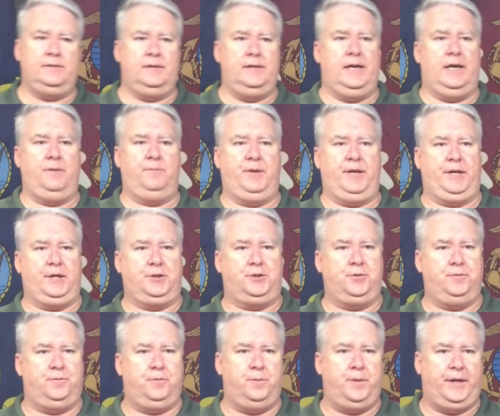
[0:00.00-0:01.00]
Not a big
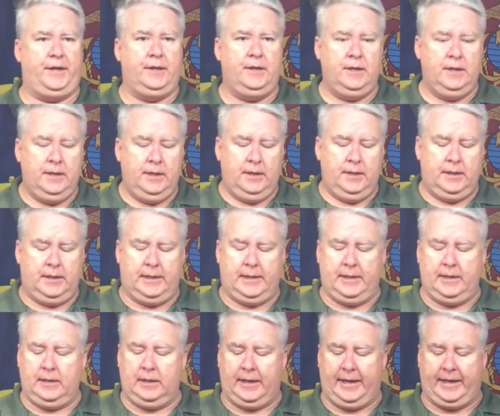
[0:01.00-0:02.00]
issue for me.
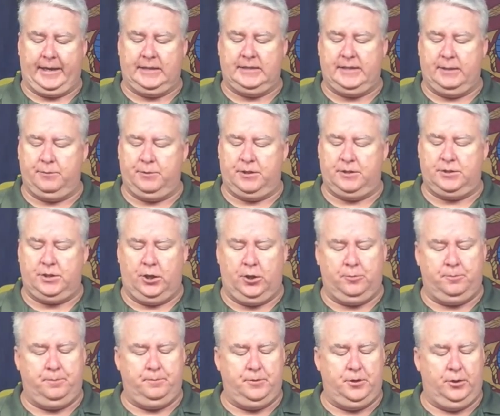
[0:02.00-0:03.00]
Like I said, with the
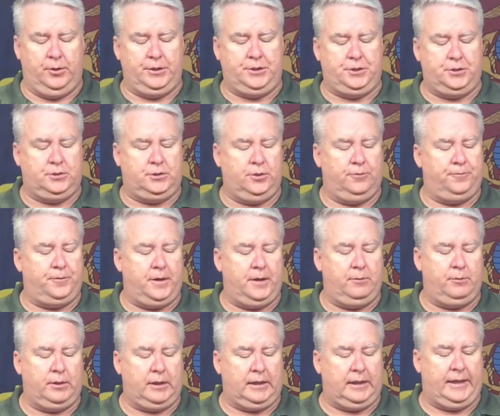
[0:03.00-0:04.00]
scope, no issue so far. I
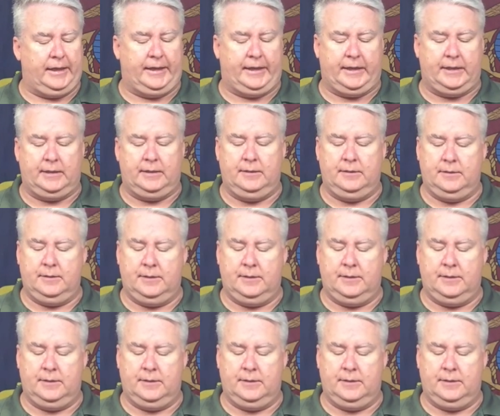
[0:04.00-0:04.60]
really like it.